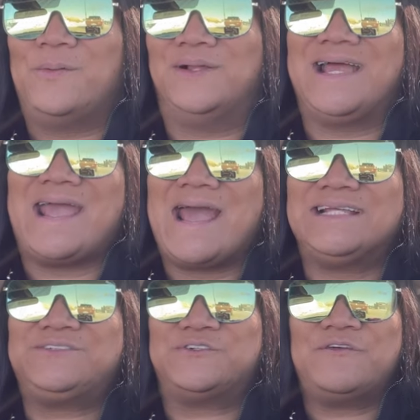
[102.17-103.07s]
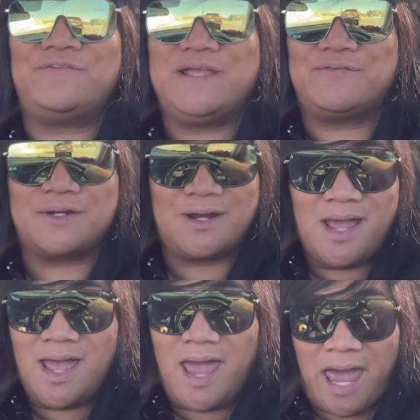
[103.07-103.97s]
Will I ask for a favor?
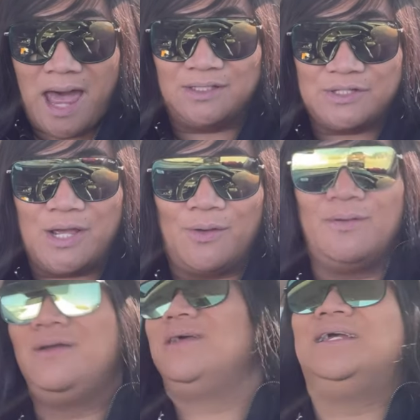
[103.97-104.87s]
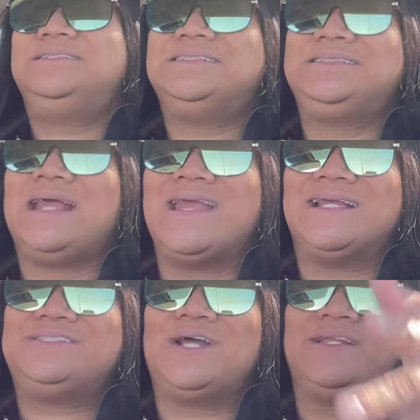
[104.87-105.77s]
Hell no. Just, I
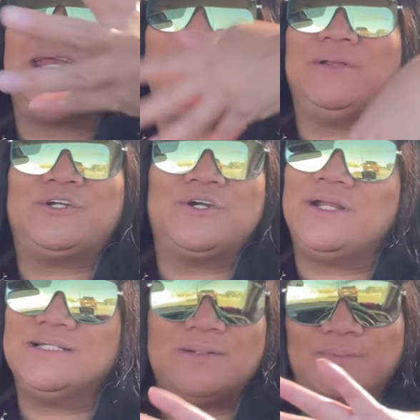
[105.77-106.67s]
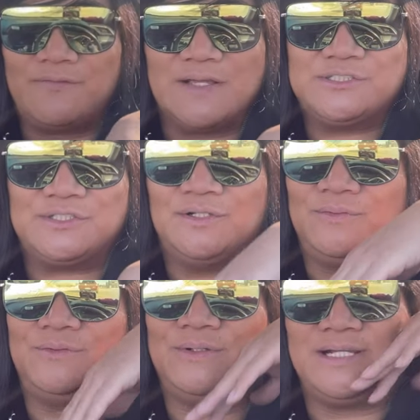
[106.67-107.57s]
guess, got to keep it courteous and
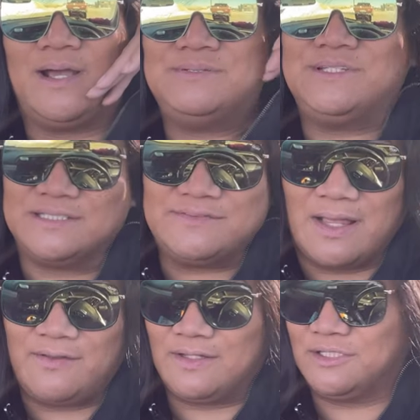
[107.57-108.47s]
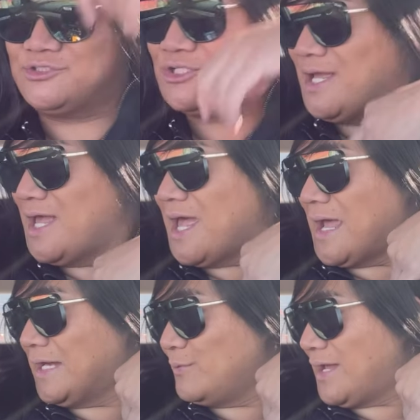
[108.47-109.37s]
professional when it comes to this Value Village.
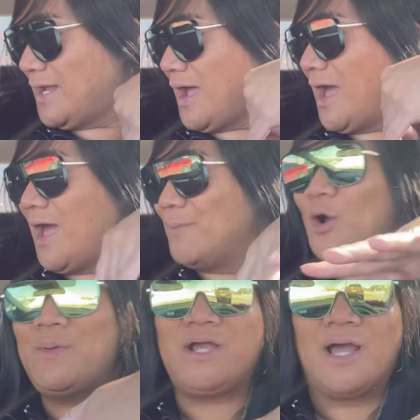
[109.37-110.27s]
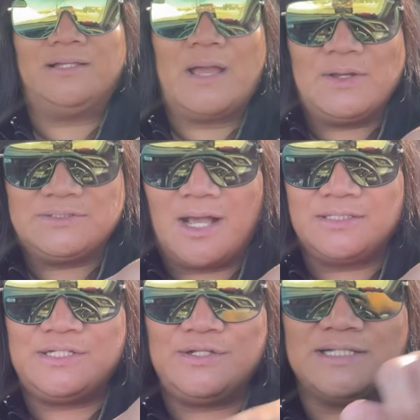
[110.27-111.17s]
Anyway, um, oh my God, I want to
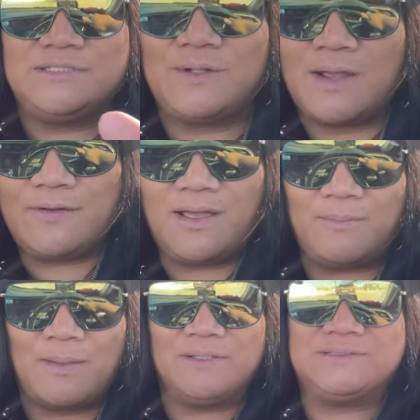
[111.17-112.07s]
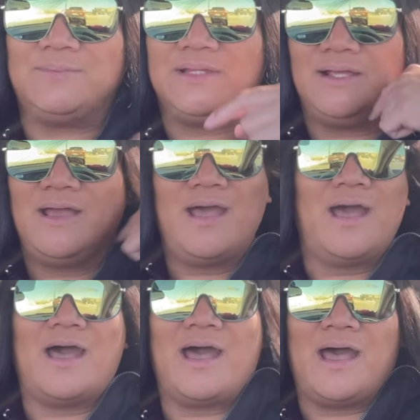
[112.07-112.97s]
talk to you guys uh, uh, about something.
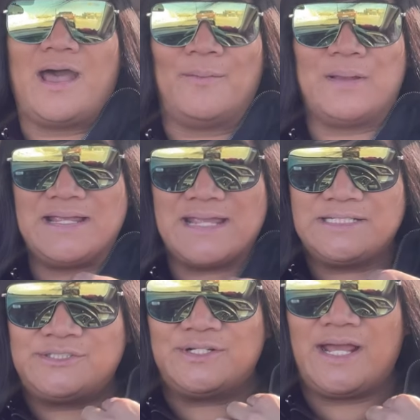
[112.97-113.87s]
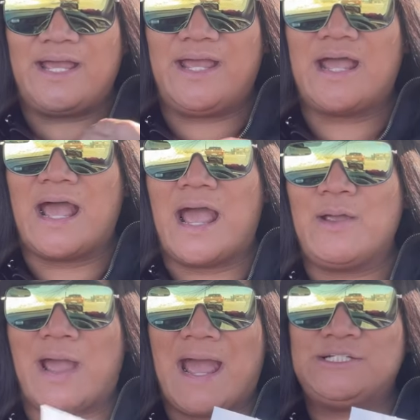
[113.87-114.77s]
Um, yesterday,
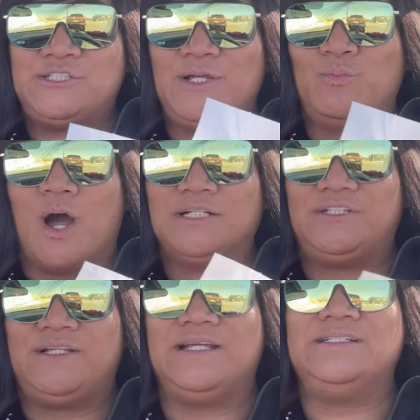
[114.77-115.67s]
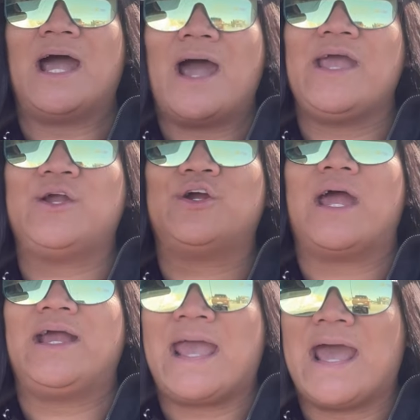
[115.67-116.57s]
I actually watched the entire
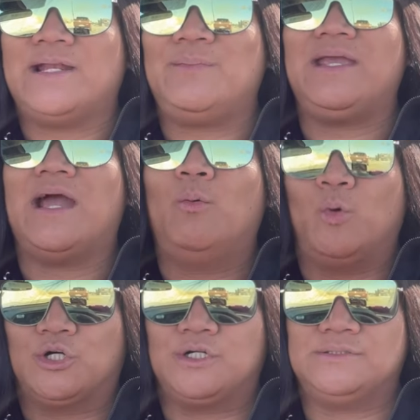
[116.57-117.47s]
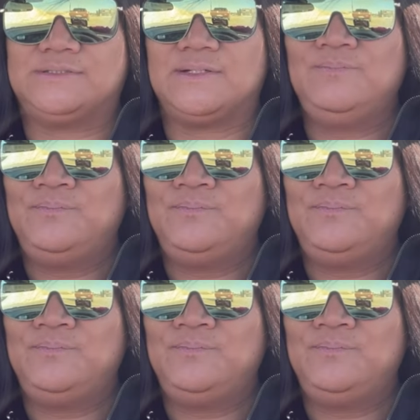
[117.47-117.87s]
Academy Awards.